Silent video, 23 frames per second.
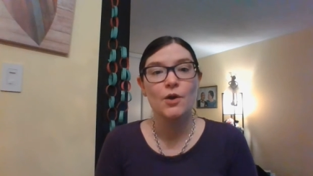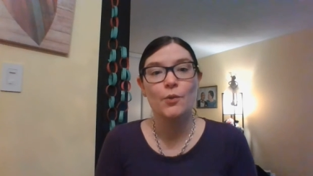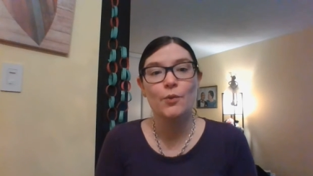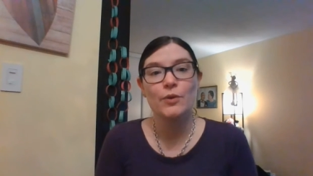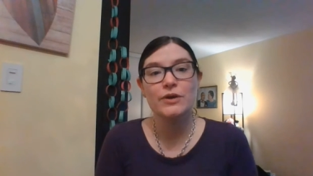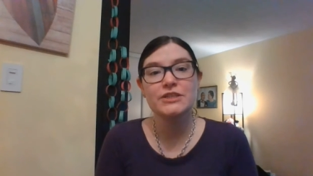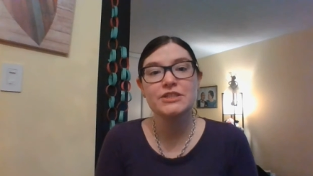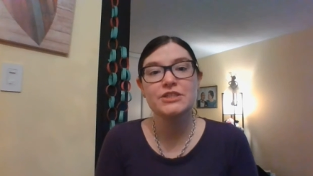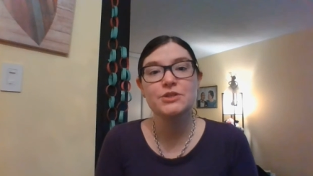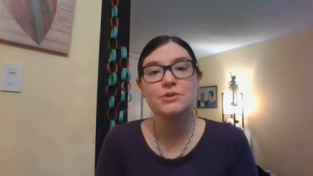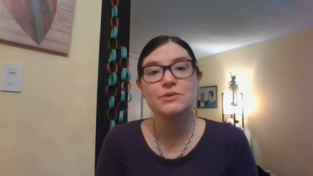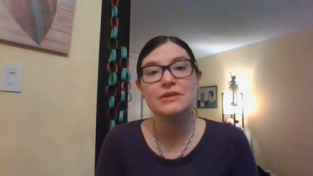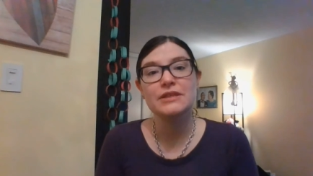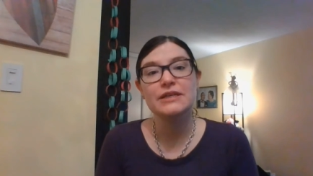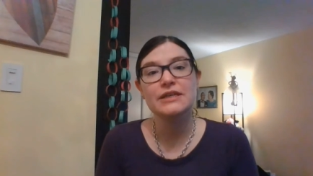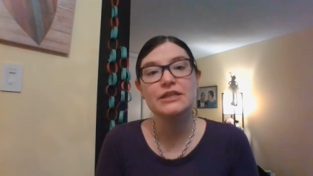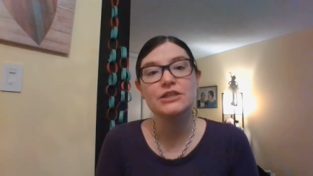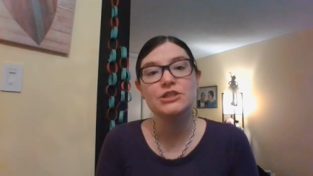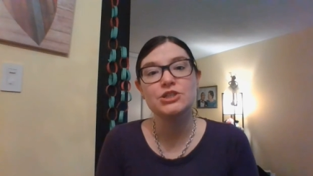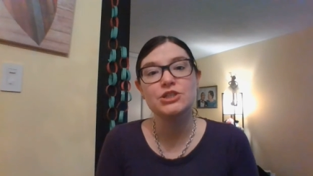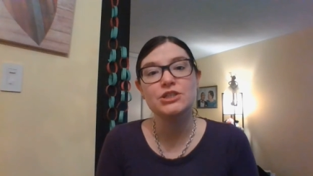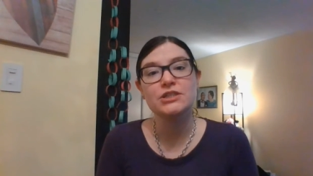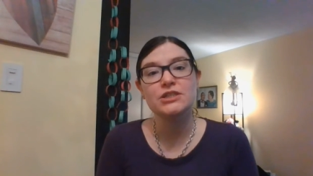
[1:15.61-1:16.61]
What do you
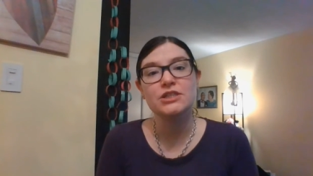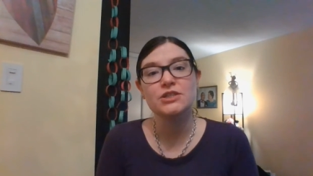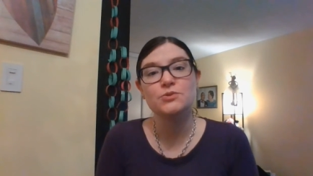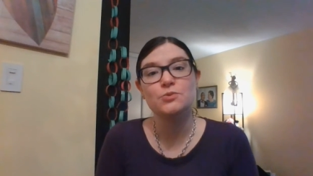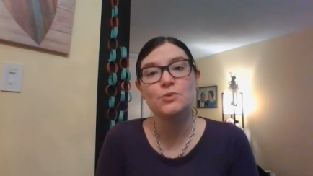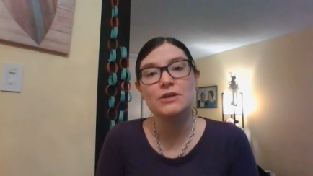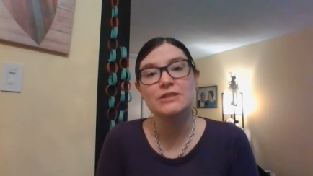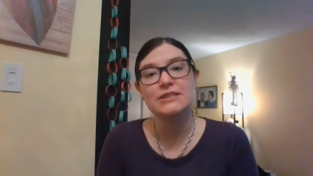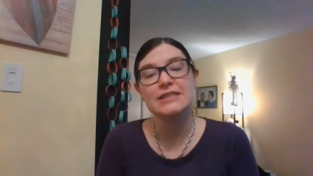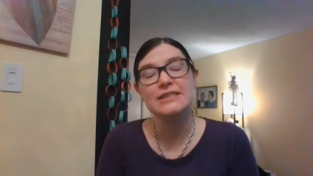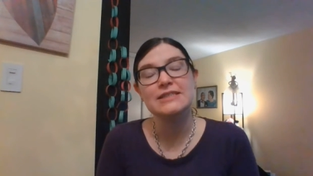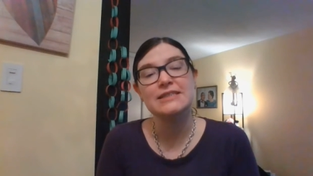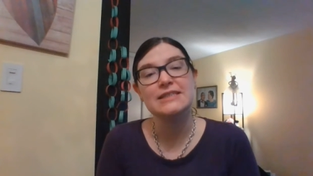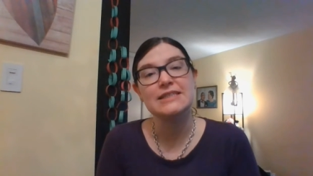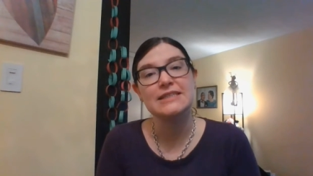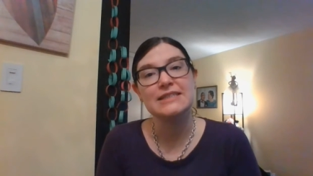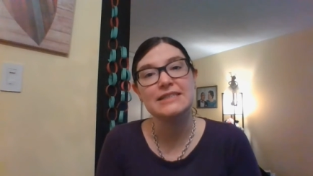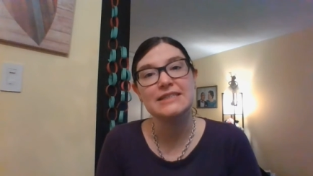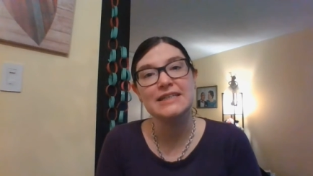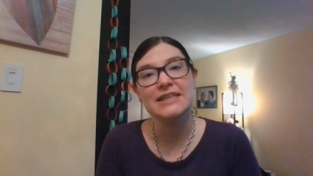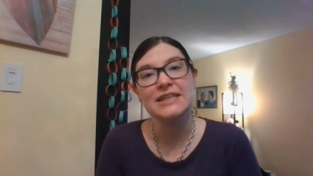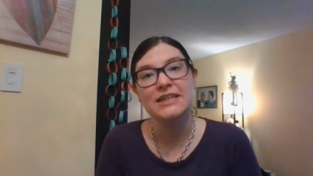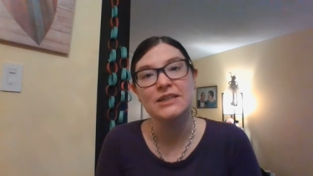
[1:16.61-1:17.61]
think Jesus wants us to
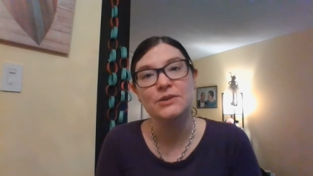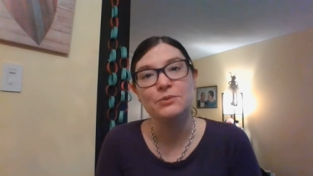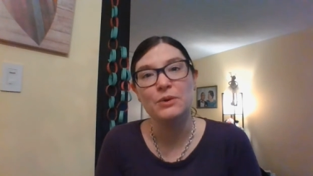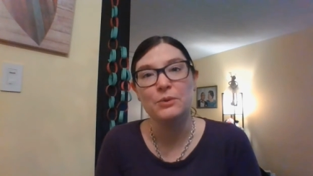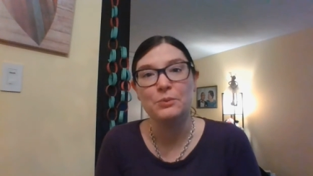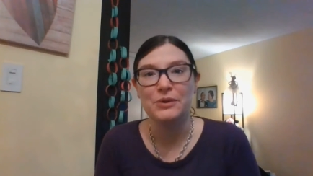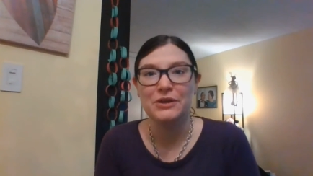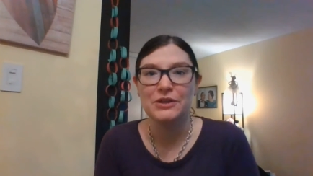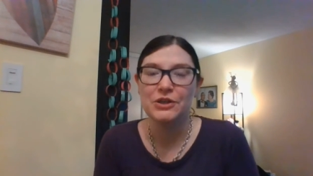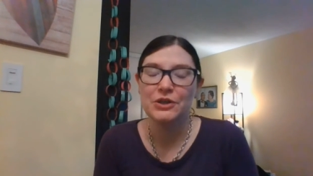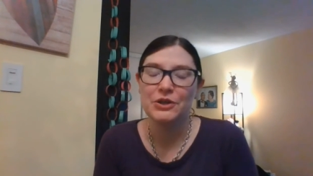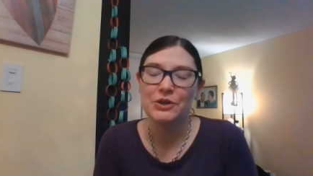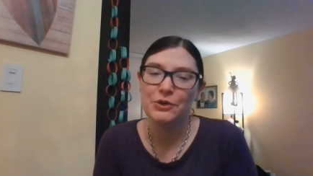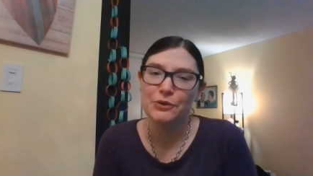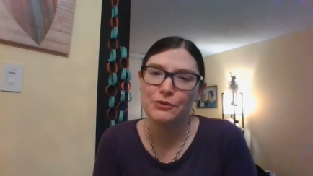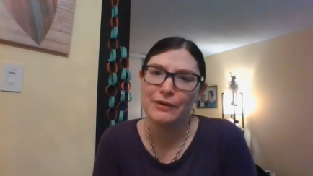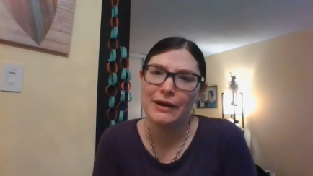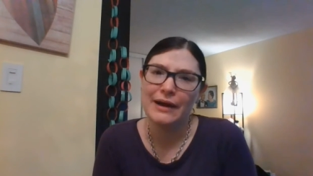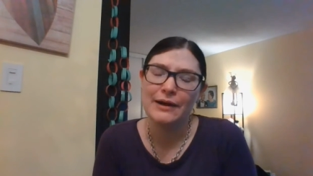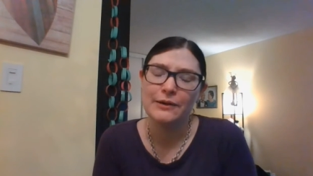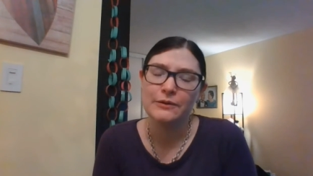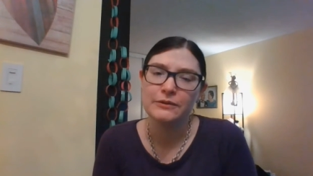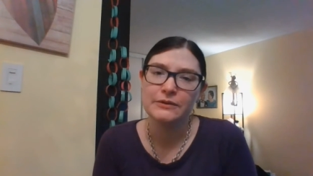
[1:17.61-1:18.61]
see when we look
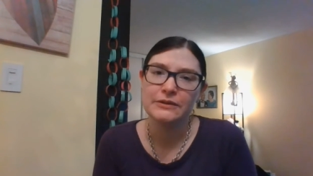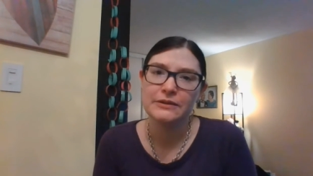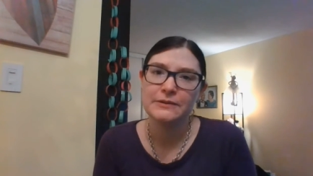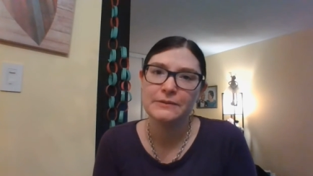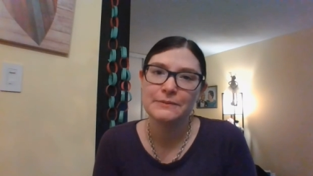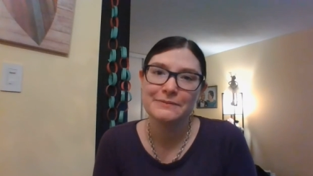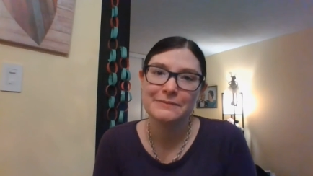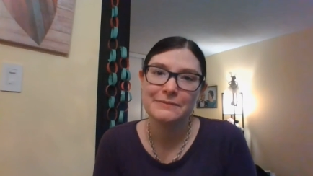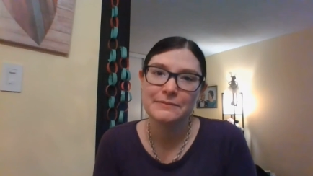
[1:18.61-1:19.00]
around?